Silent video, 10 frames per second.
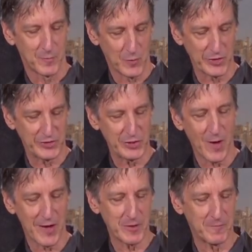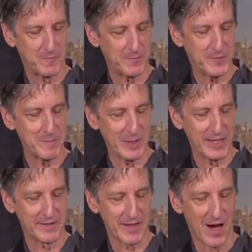For $250
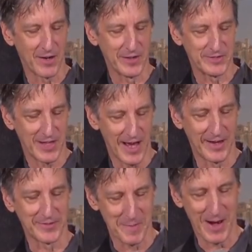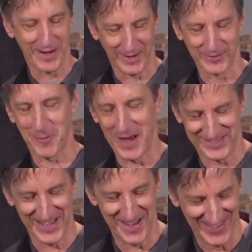million on his American Express
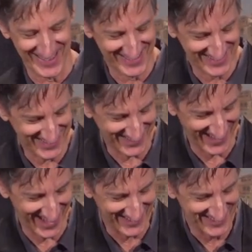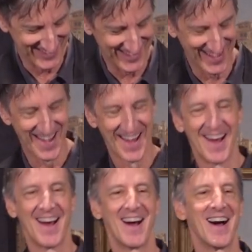statement. Okay.
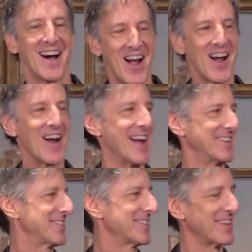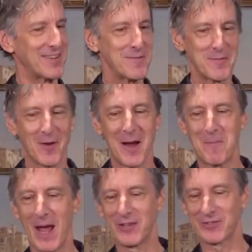All right. You've been very
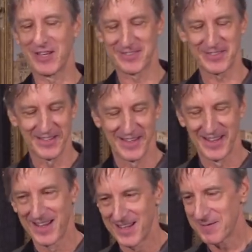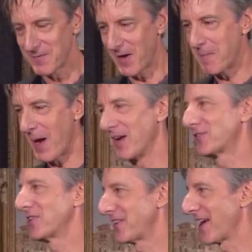patient. You've been very
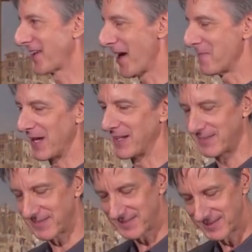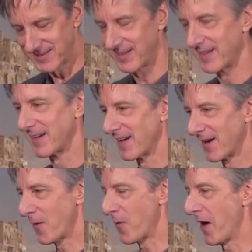patient as I've been
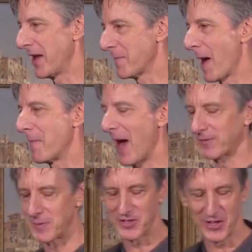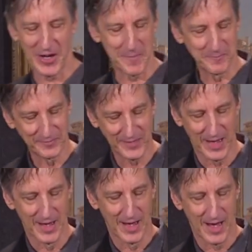quoting my past material.
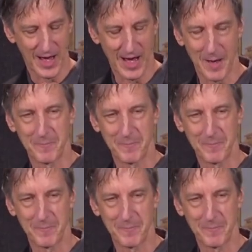Before